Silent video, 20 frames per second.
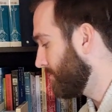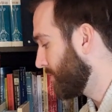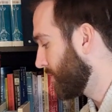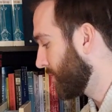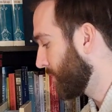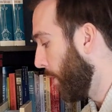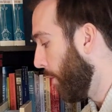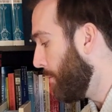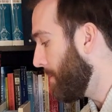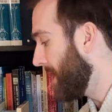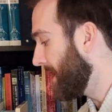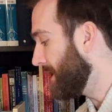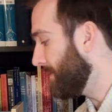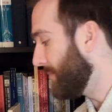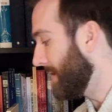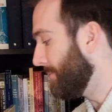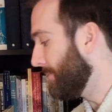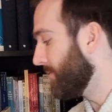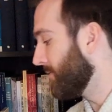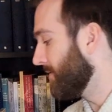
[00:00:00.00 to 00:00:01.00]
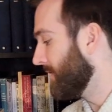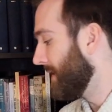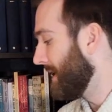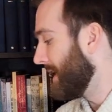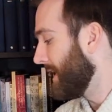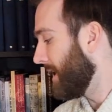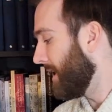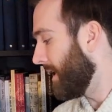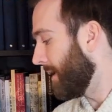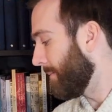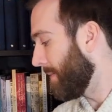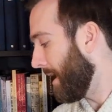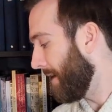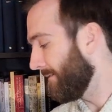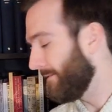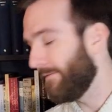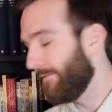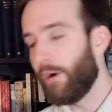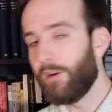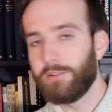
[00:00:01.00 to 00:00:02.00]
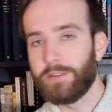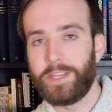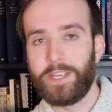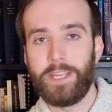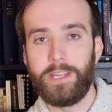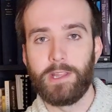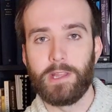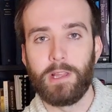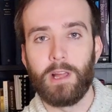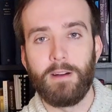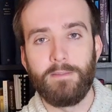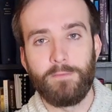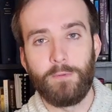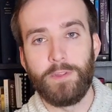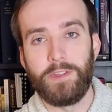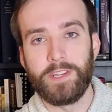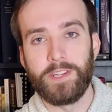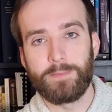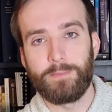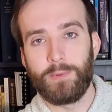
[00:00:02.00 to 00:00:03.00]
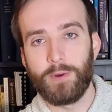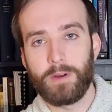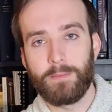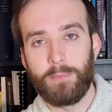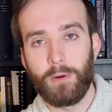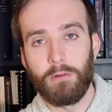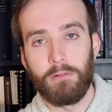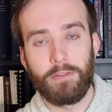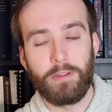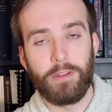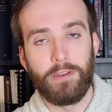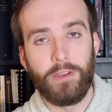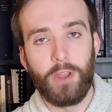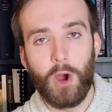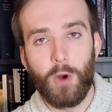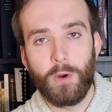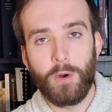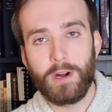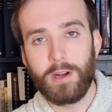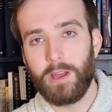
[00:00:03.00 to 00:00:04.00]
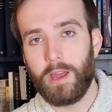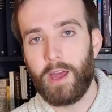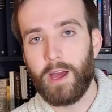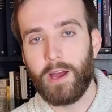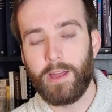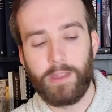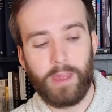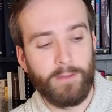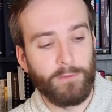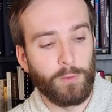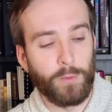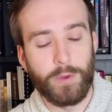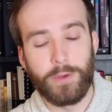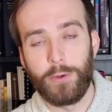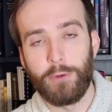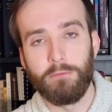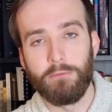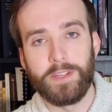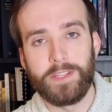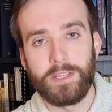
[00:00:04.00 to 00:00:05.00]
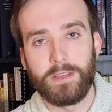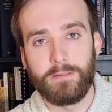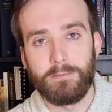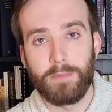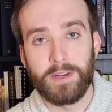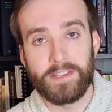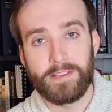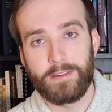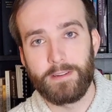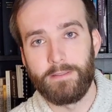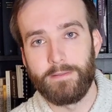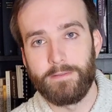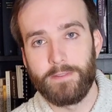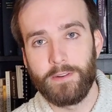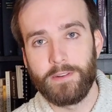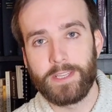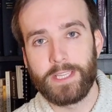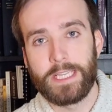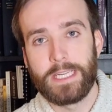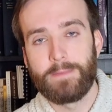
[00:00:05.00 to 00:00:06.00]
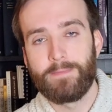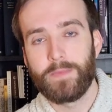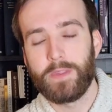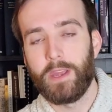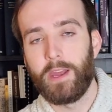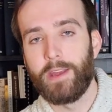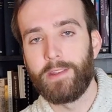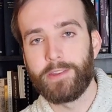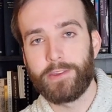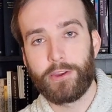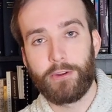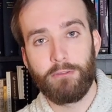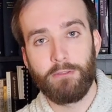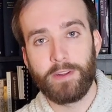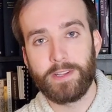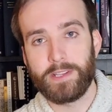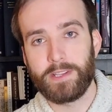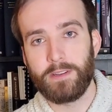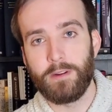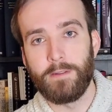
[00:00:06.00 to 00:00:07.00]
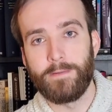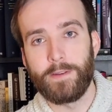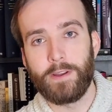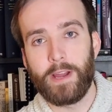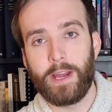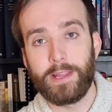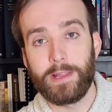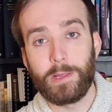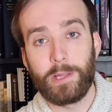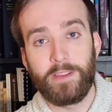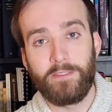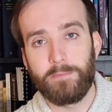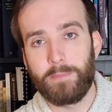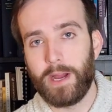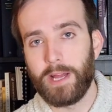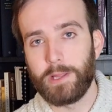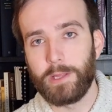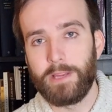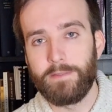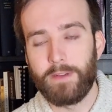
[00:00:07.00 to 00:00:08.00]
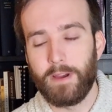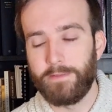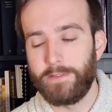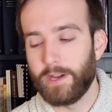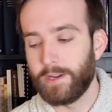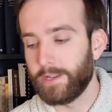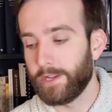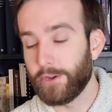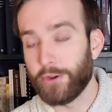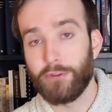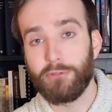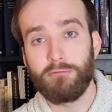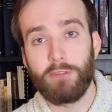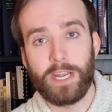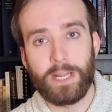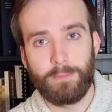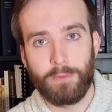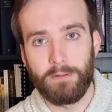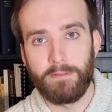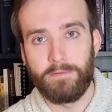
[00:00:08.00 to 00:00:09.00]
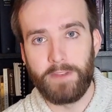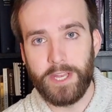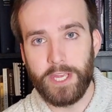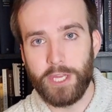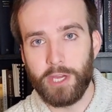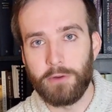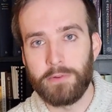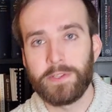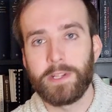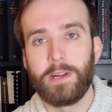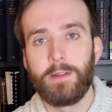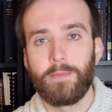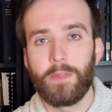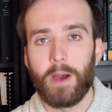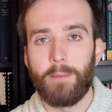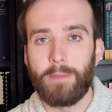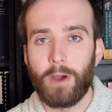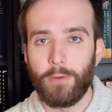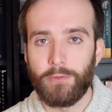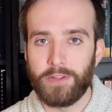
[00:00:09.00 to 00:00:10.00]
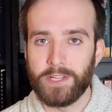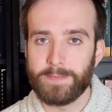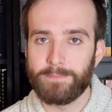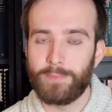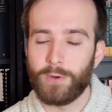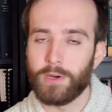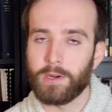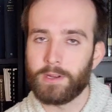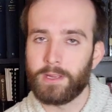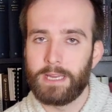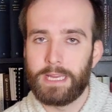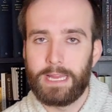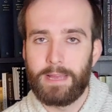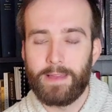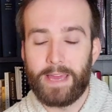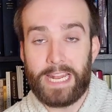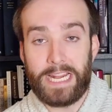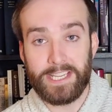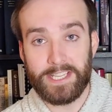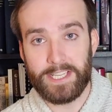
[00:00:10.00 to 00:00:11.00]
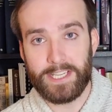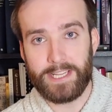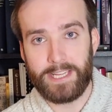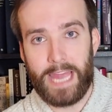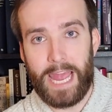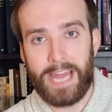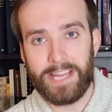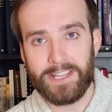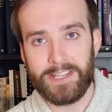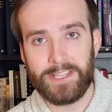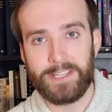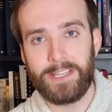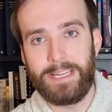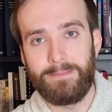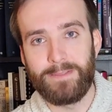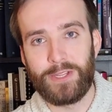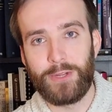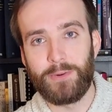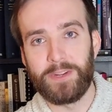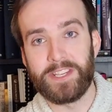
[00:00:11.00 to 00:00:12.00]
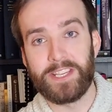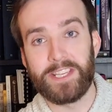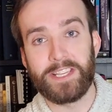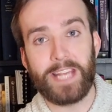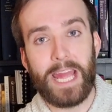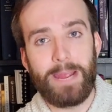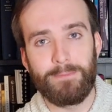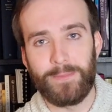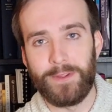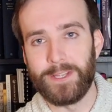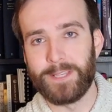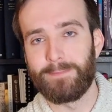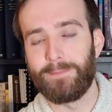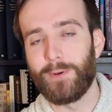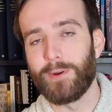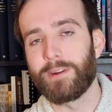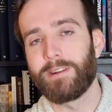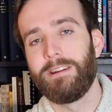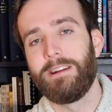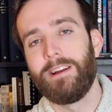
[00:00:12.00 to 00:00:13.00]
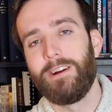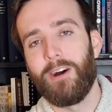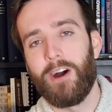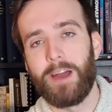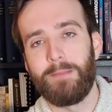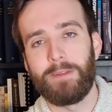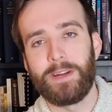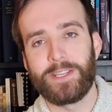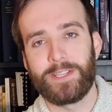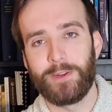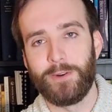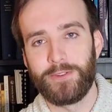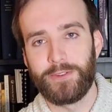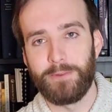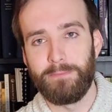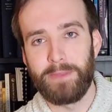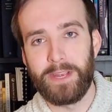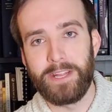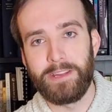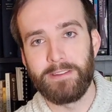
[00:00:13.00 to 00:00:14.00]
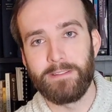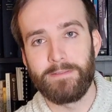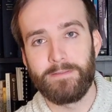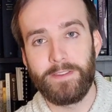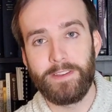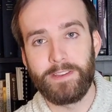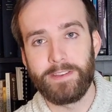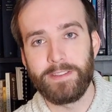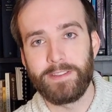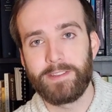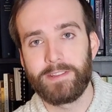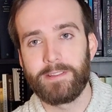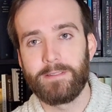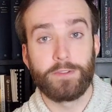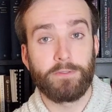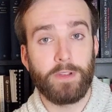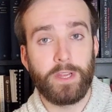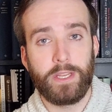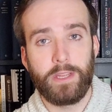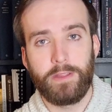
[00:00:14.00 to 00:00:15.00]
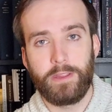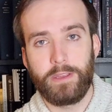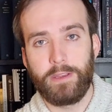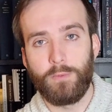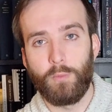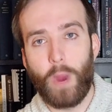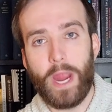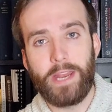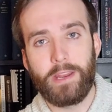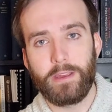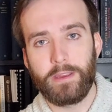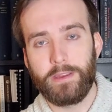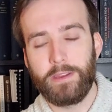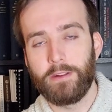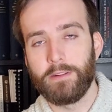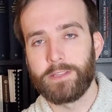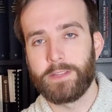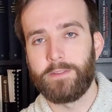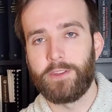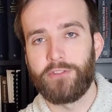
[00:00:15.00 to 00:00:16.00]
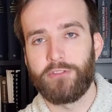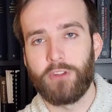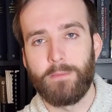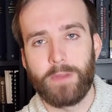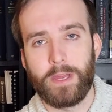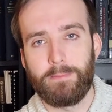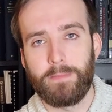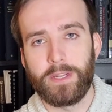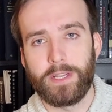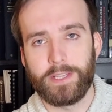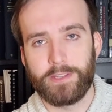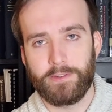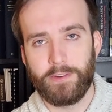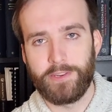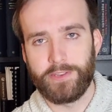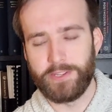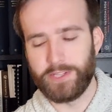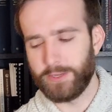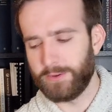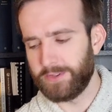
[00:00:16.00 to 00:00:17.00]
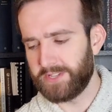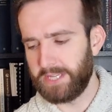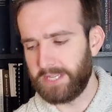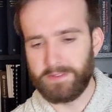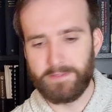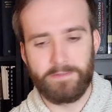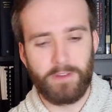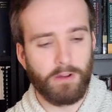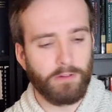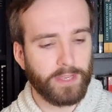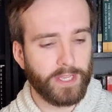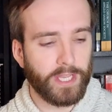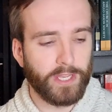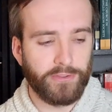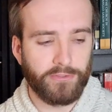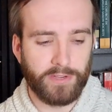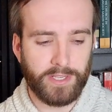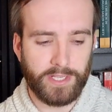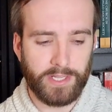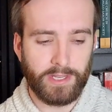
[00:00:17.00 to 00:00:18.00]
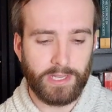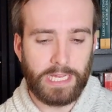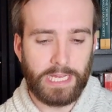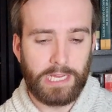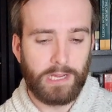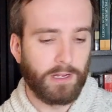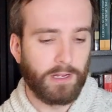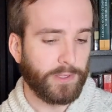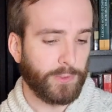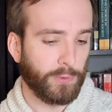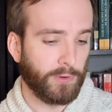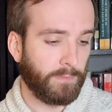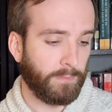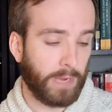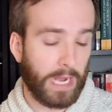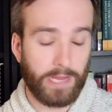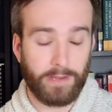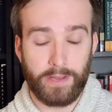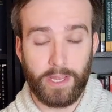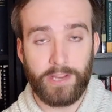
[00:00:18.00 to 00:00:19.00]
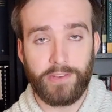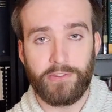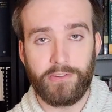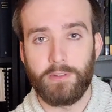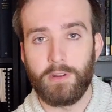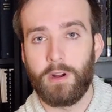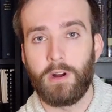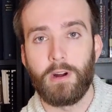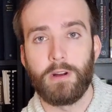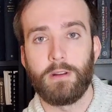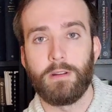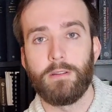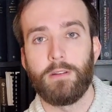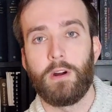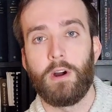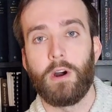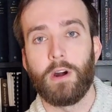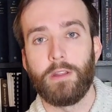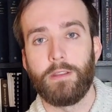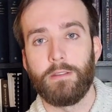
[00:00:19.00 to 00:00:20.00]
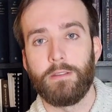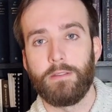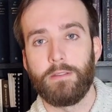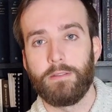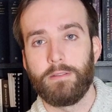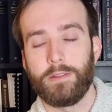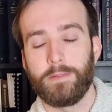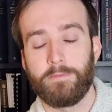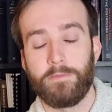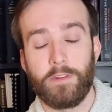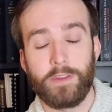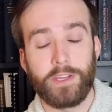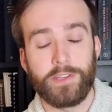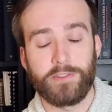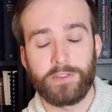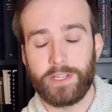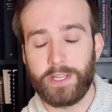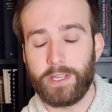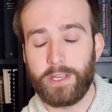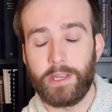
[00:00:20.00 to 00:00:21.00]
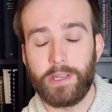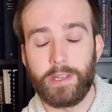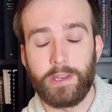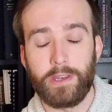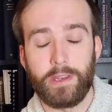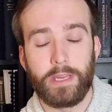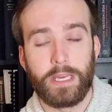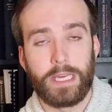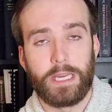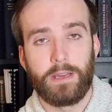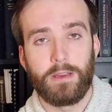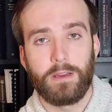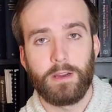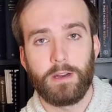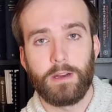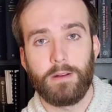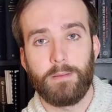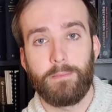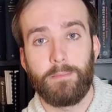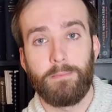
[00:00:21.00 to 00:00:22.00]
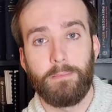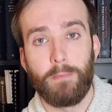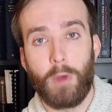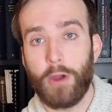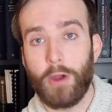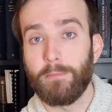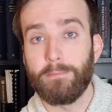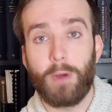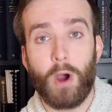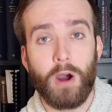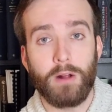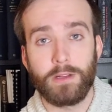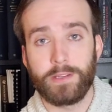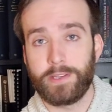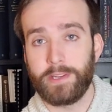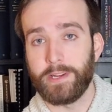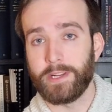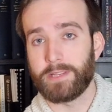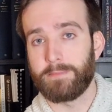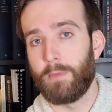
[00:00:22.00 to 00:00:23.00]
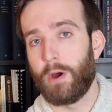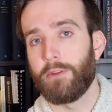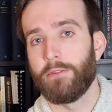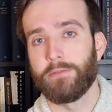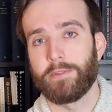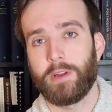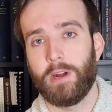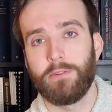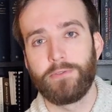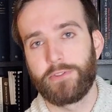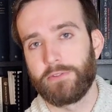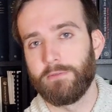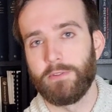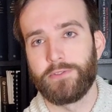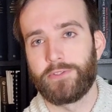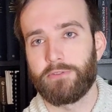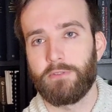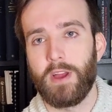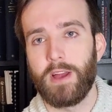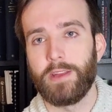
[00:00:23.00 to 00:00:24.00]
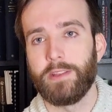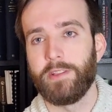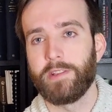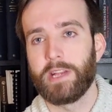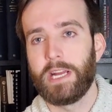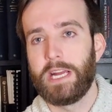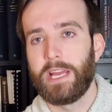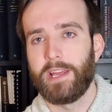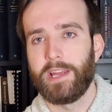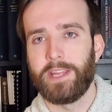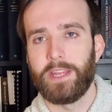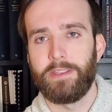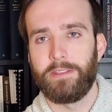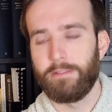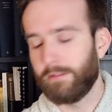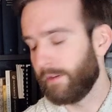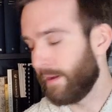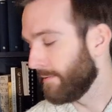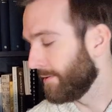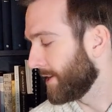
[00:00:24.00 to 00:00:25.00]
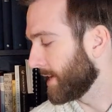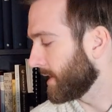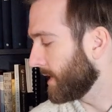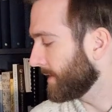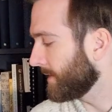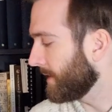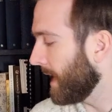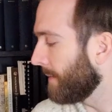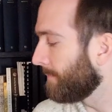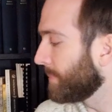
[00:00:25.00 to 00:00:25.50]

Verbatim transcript: so many people um, have fallen in love with this book. Both Noah at Everyone Who Reads It Must Converse and Chris over at Leaf by Leaf have done incredible videos about this book, and I can't seem to escape this book on my social media feeds. It was written in the waning years of the Trump administration, so it seems very interested, sort of by nature, uh, on very interested in uh, modern politics, modern cultural trends, and everything like